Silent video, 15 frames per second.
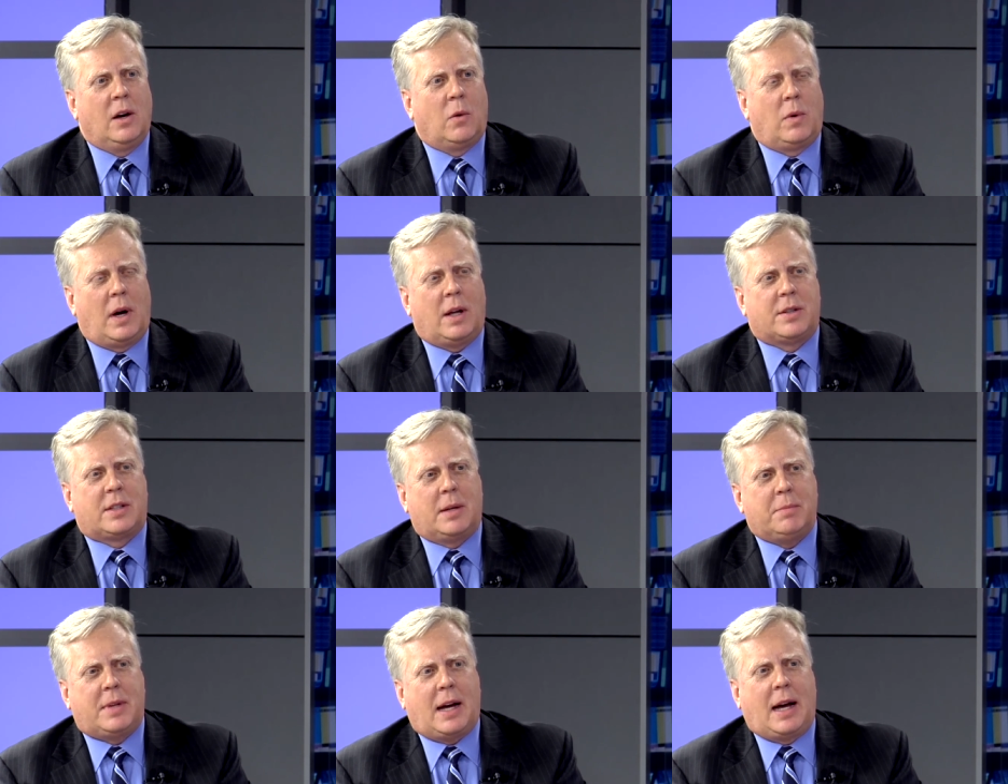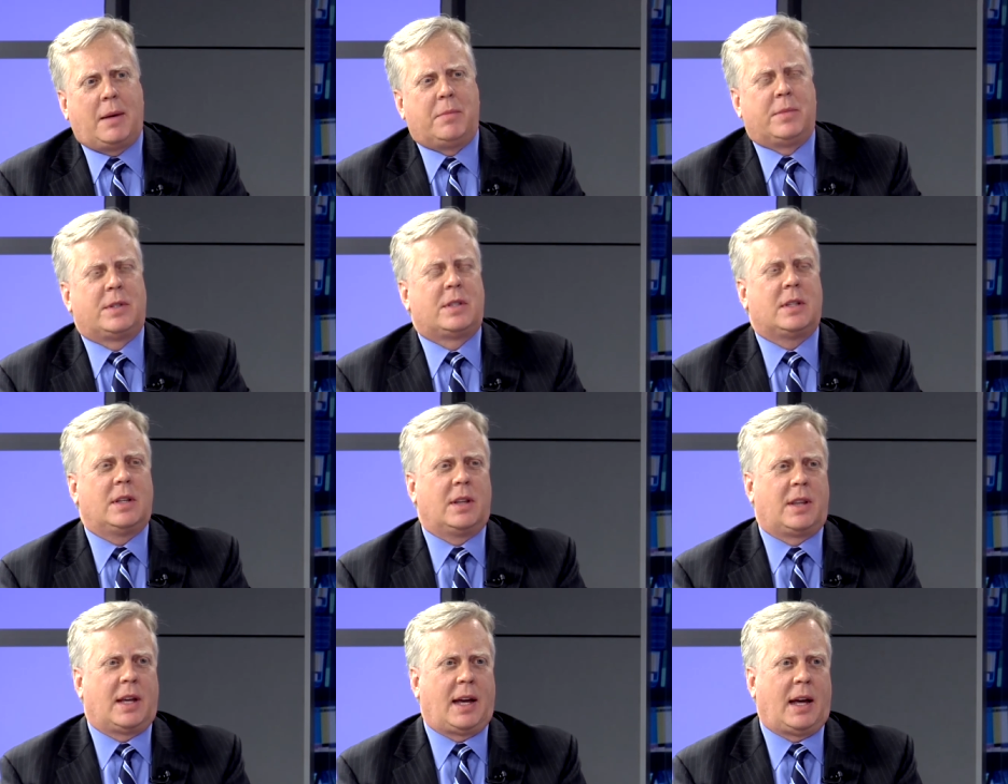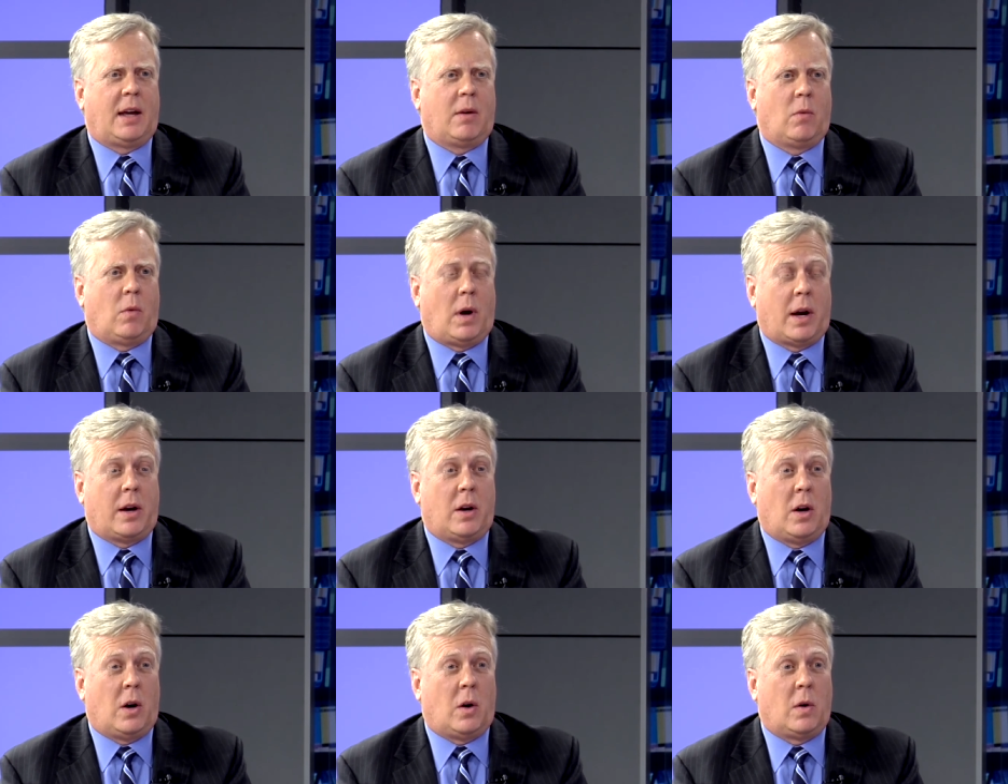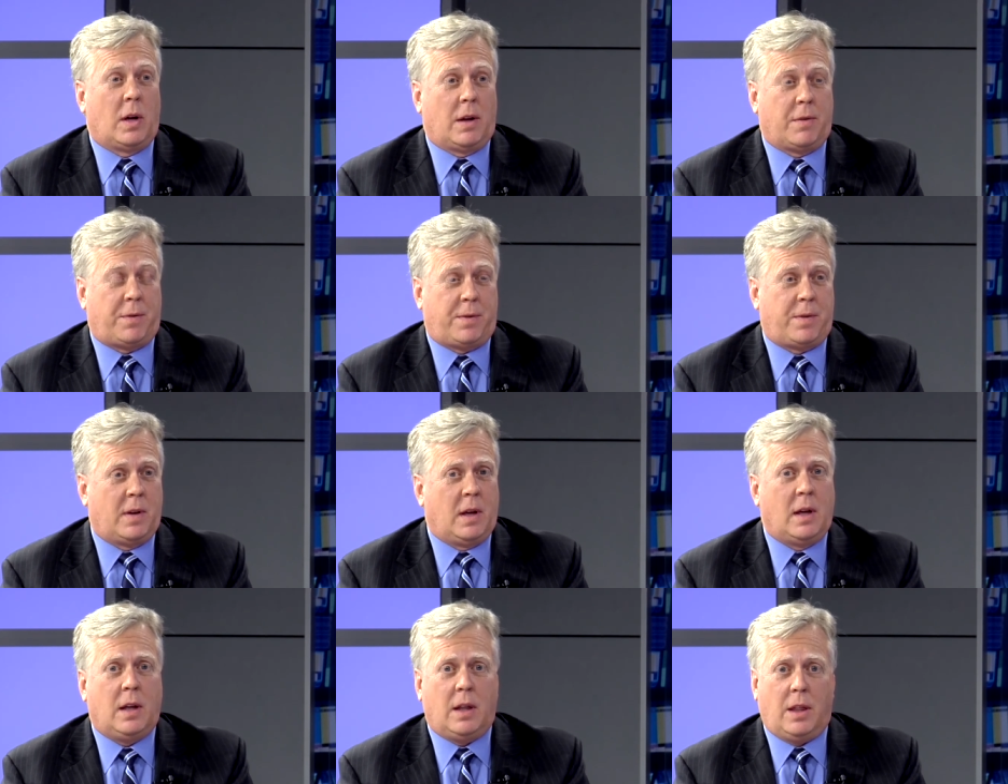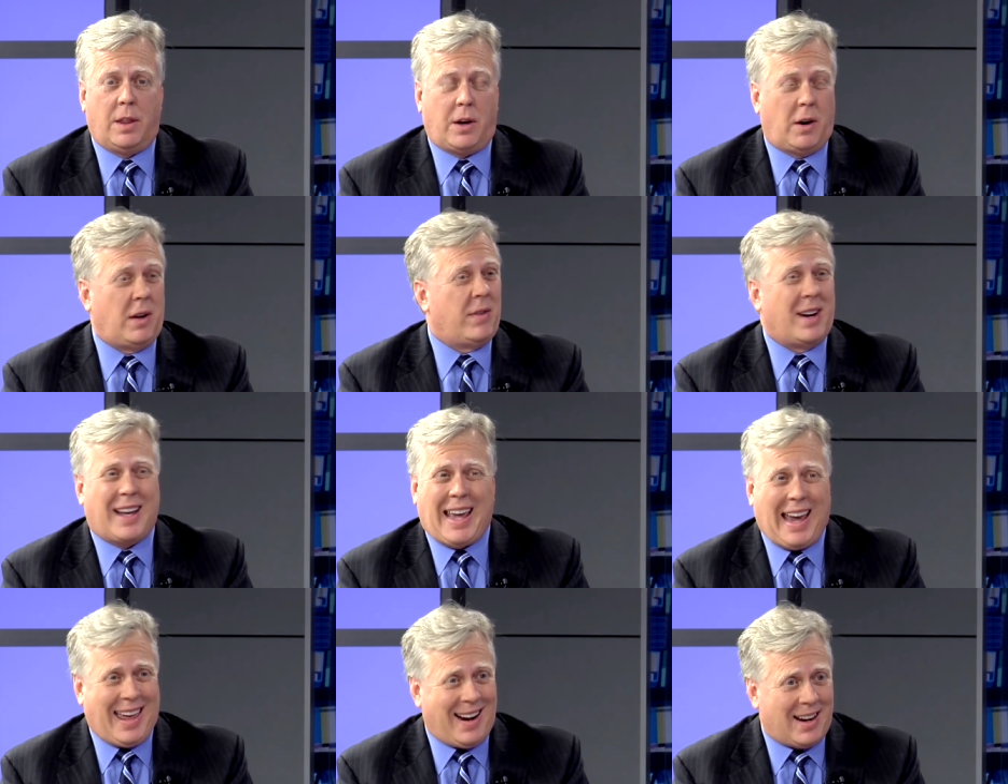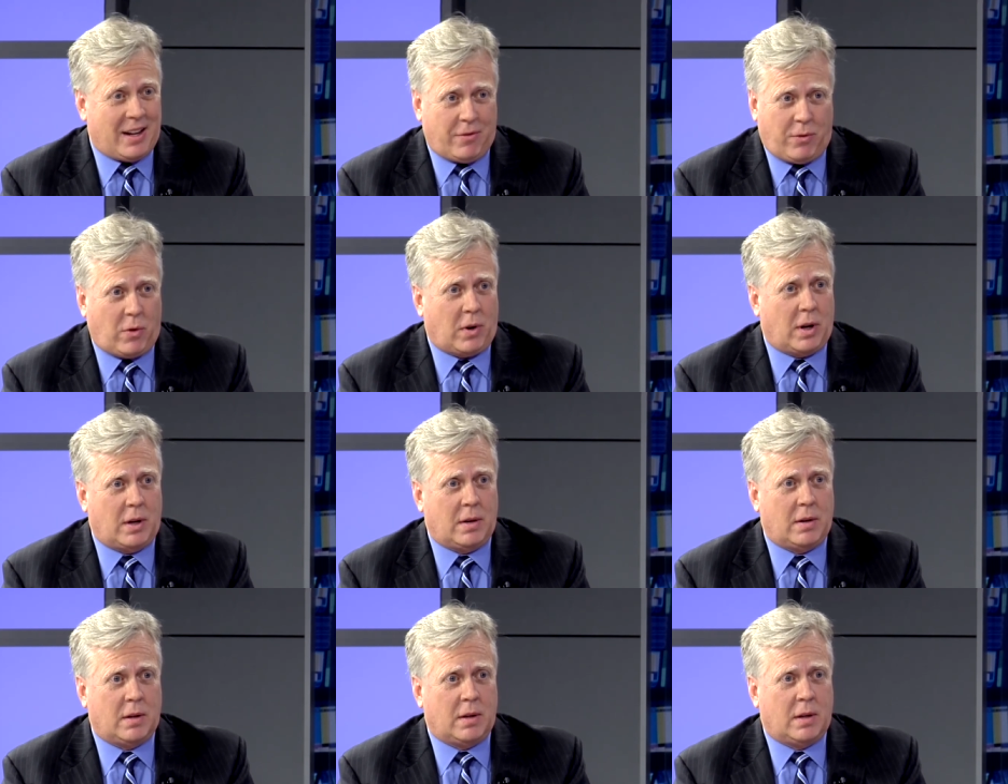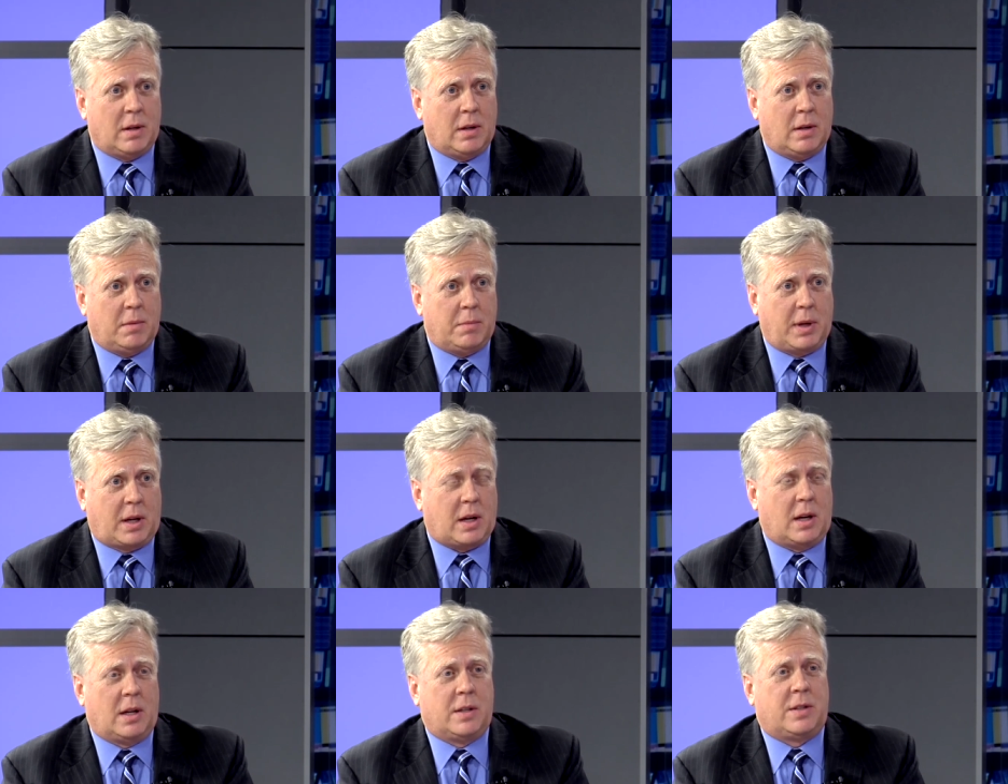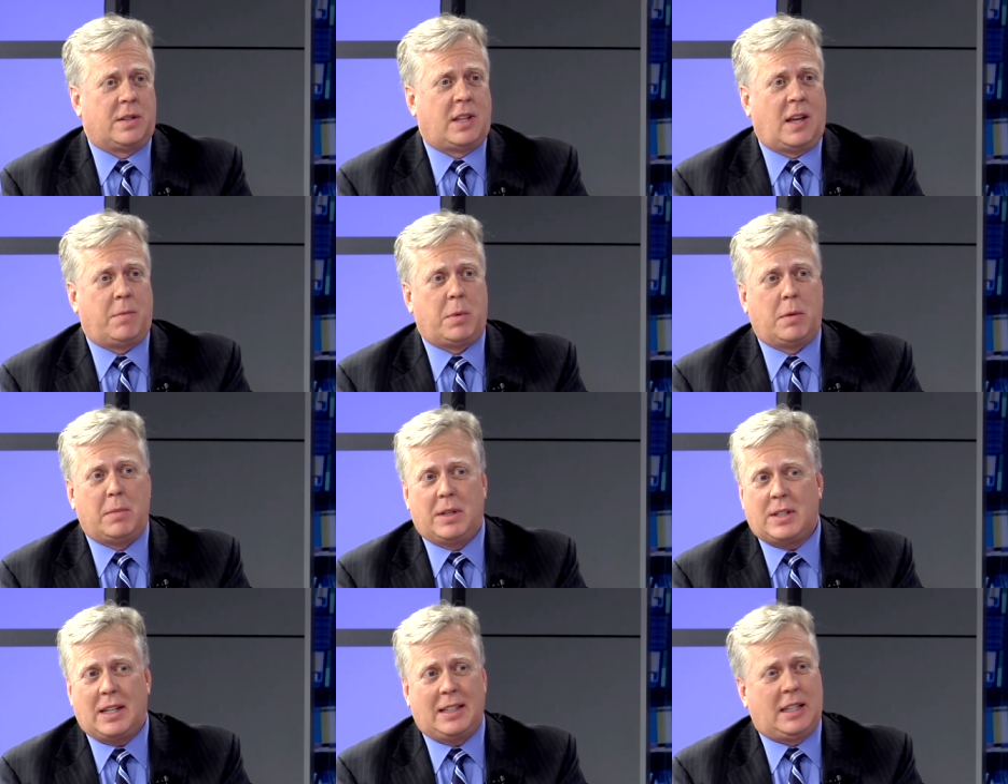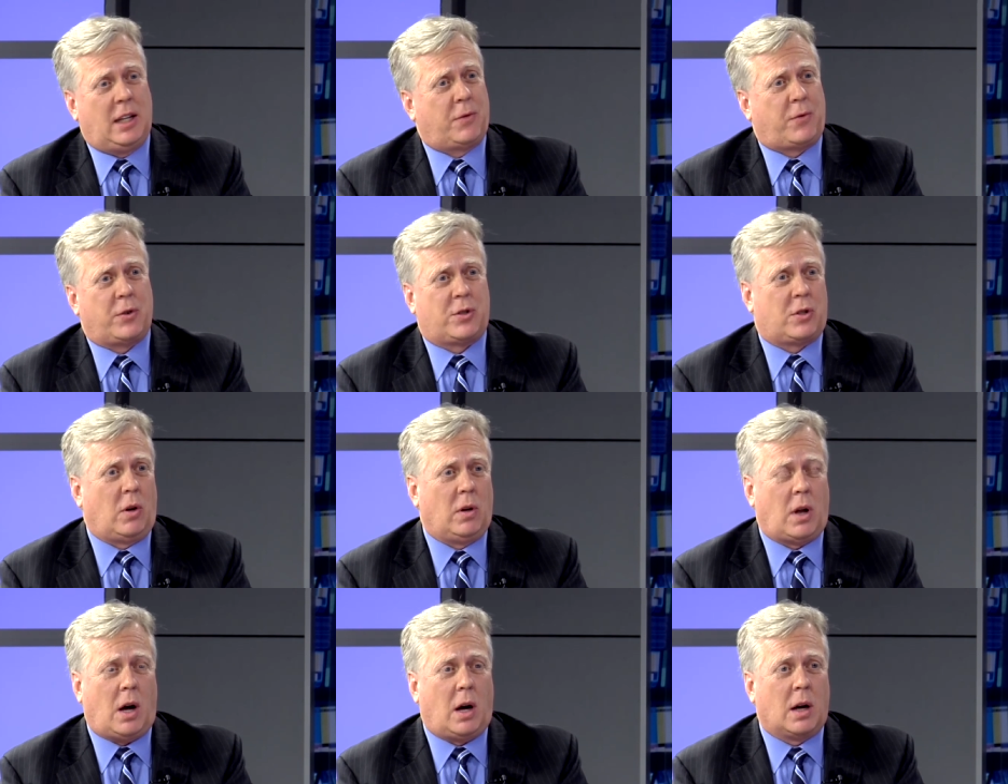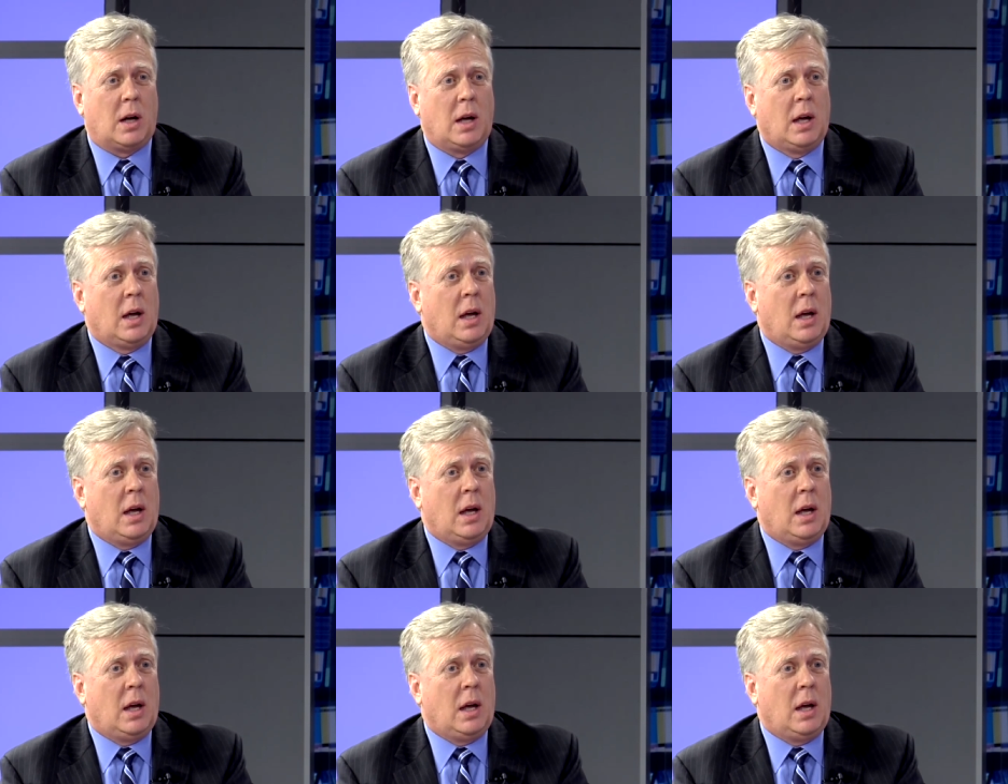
Well, sometimes they want to know if they're even a candidate for it because they've been missing teeth for so long,